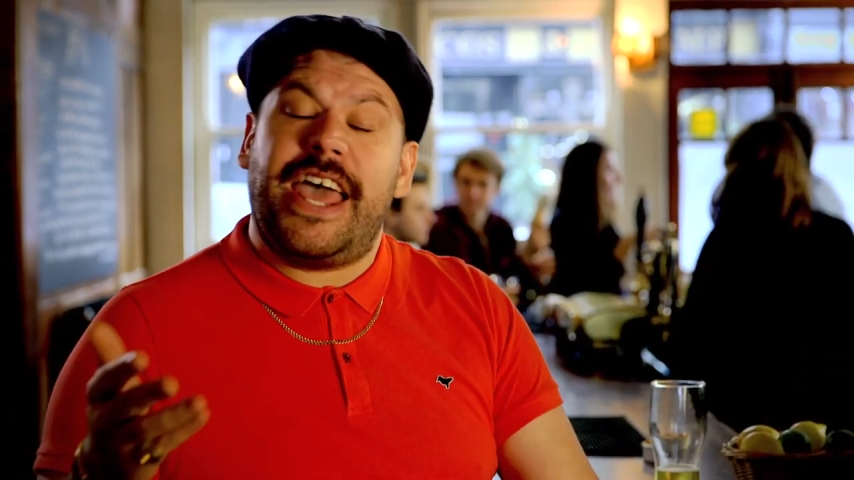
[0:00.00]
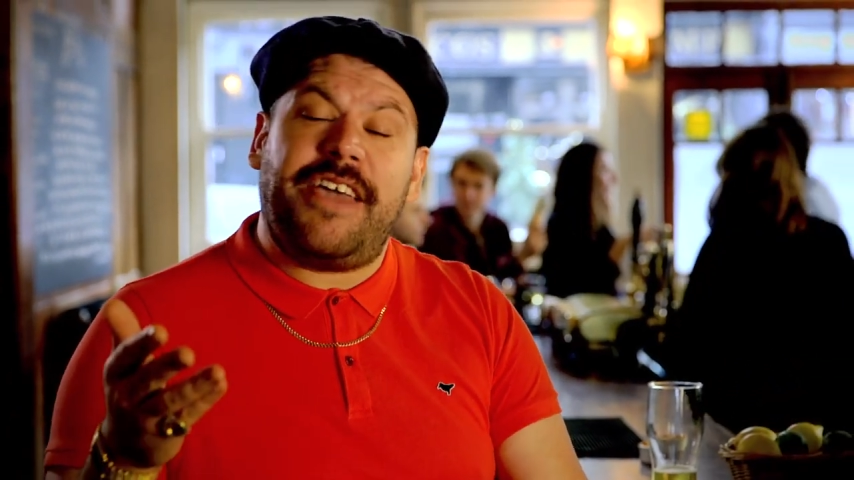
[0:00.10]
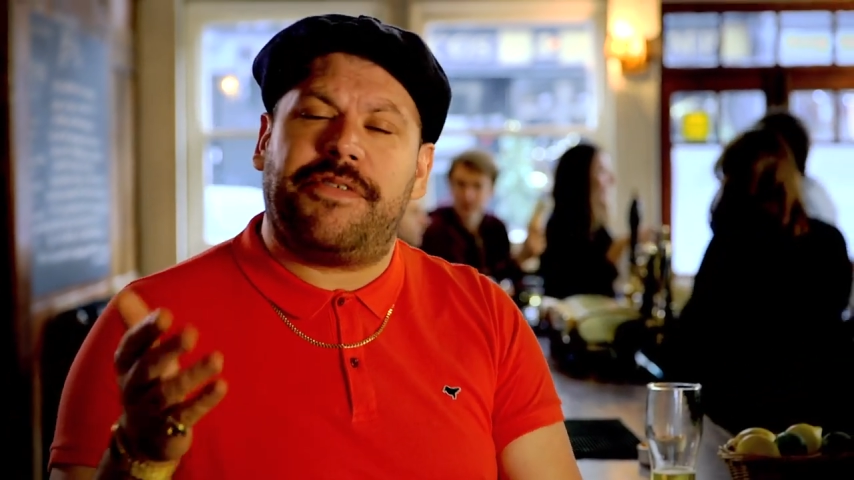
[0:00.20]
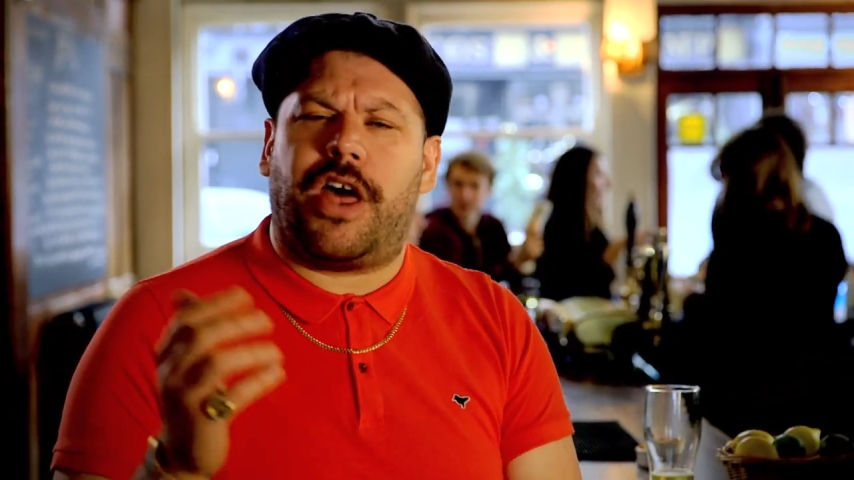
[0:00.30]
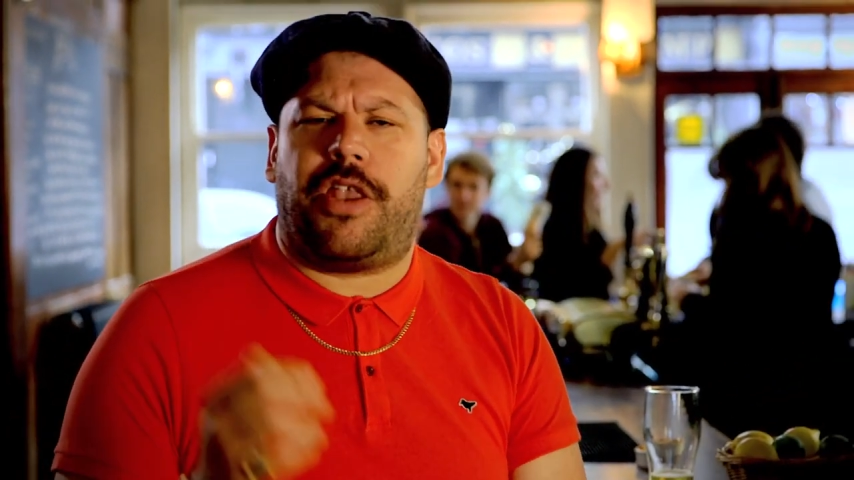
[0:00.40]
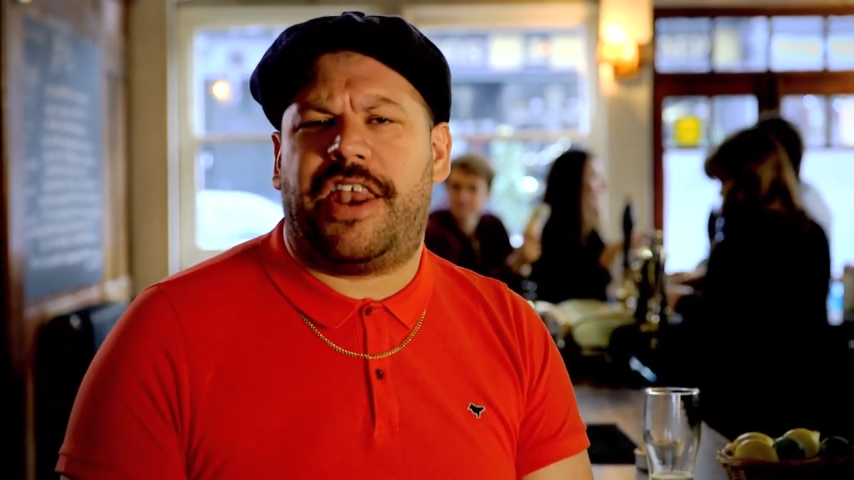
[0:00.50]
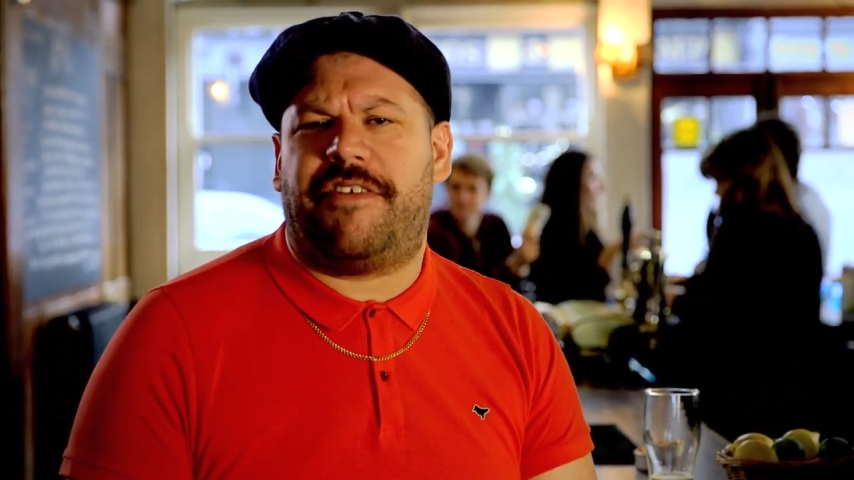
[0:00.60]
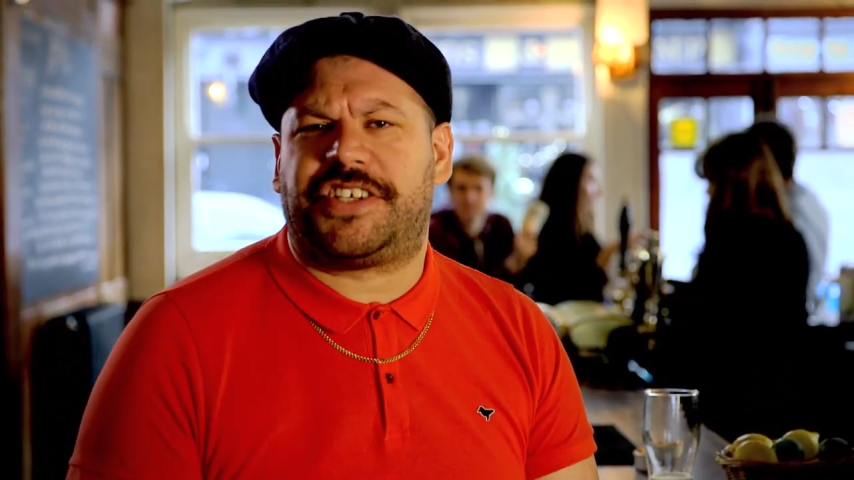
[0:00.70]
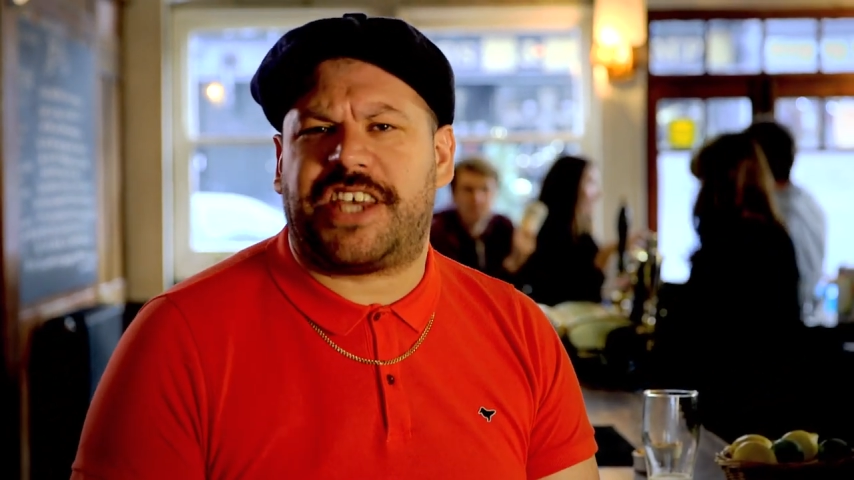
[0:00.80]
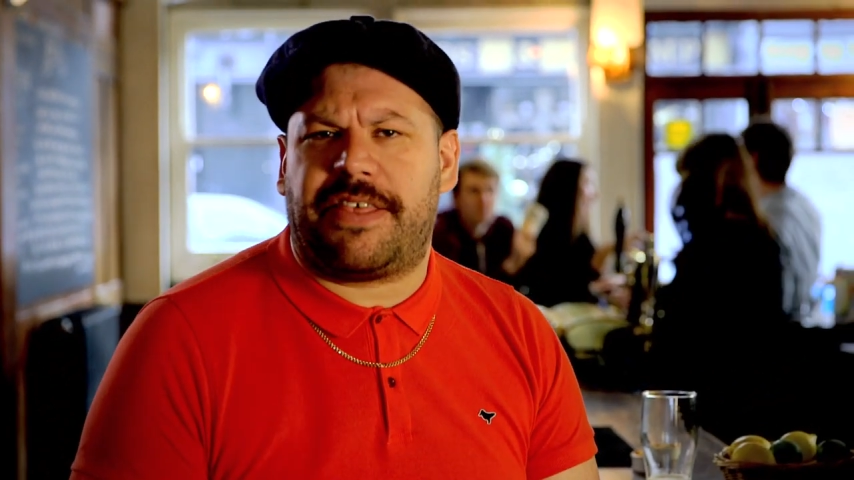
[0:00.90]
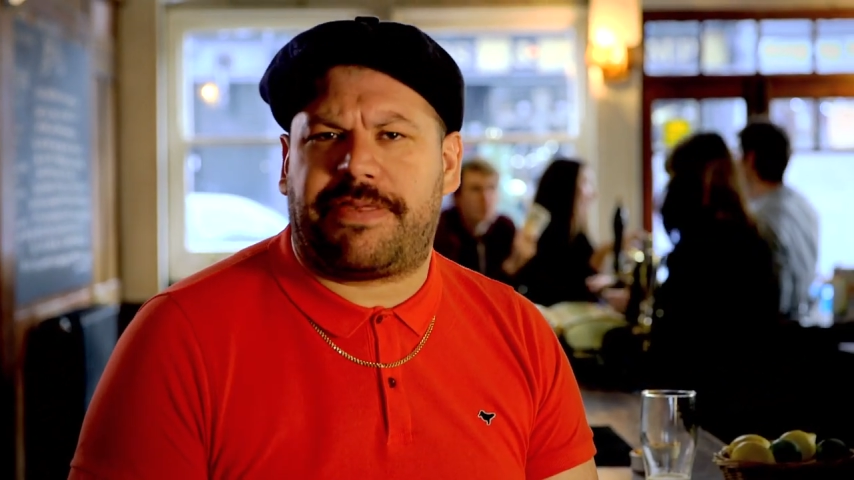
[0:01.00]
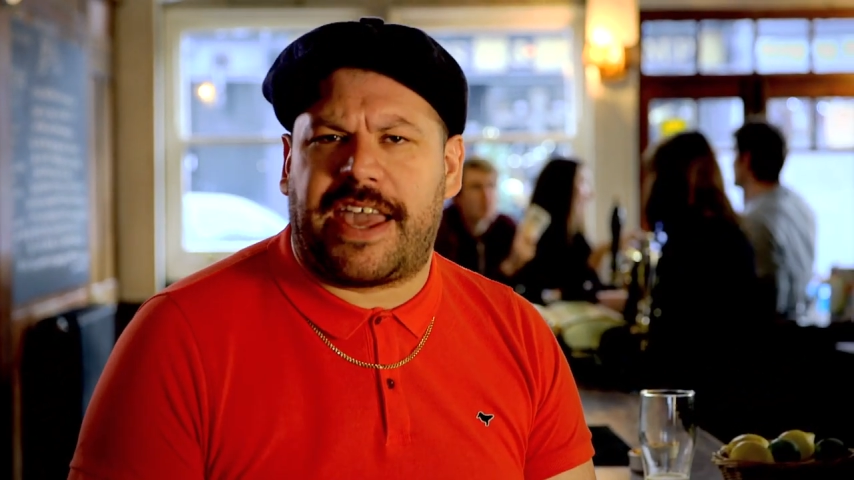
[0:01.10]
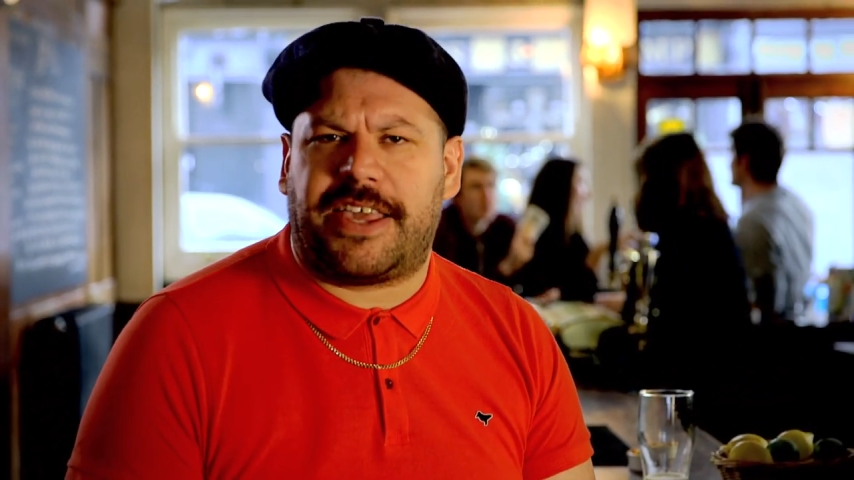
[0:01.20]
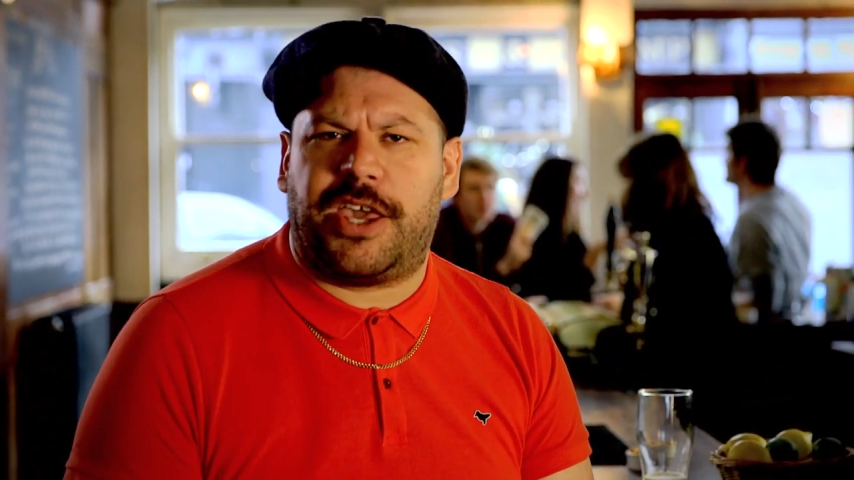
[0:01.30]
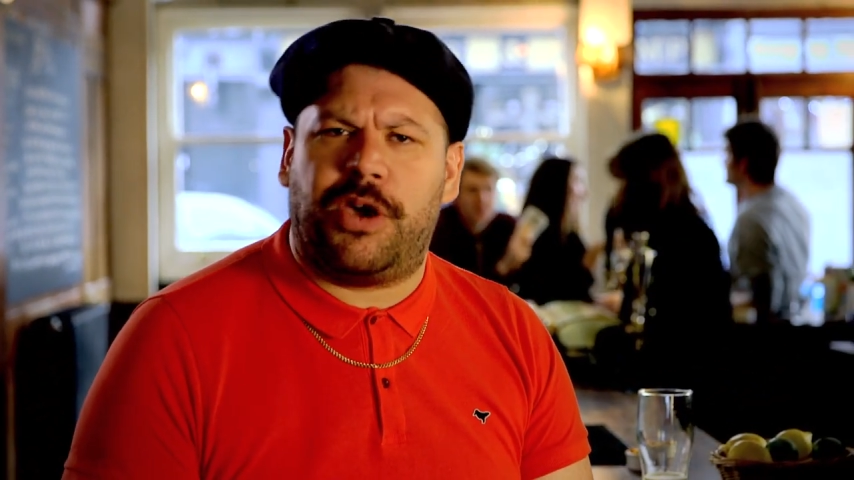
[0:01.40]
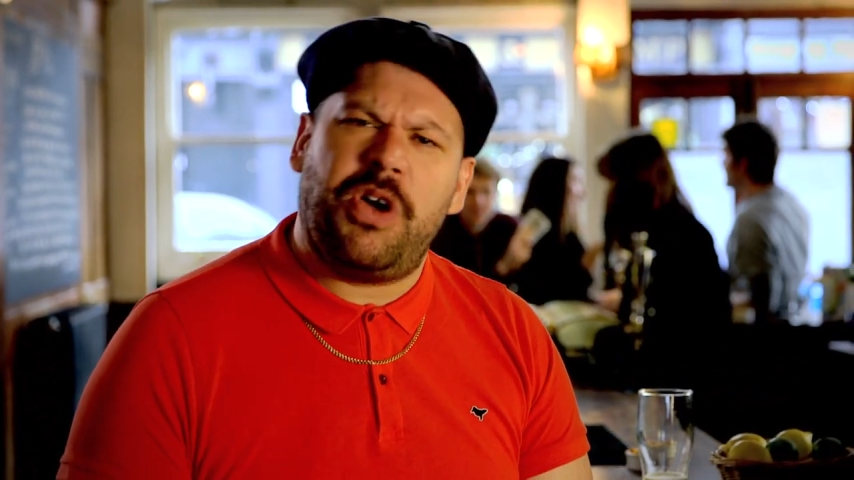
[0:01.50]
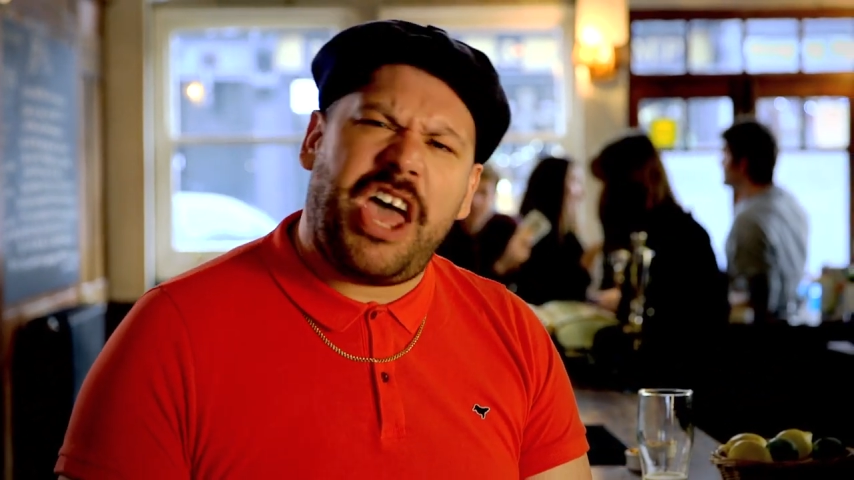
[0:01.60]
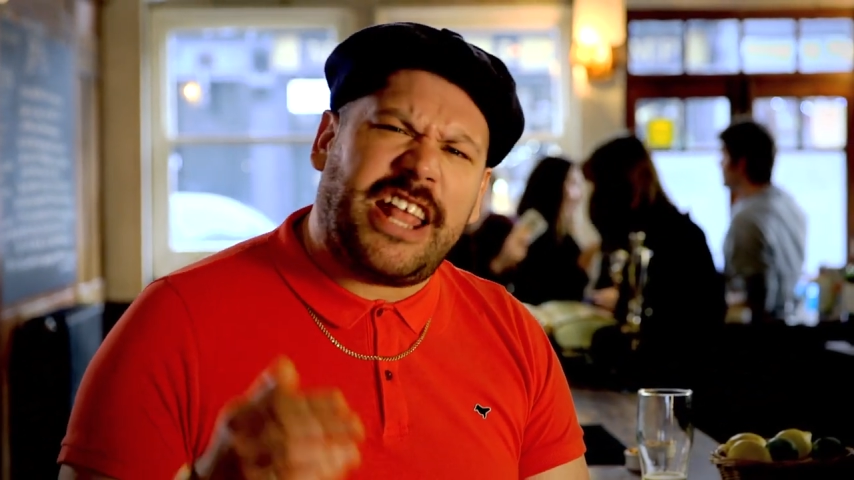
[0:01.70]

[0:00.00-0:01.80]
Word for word: even though they never say thank you,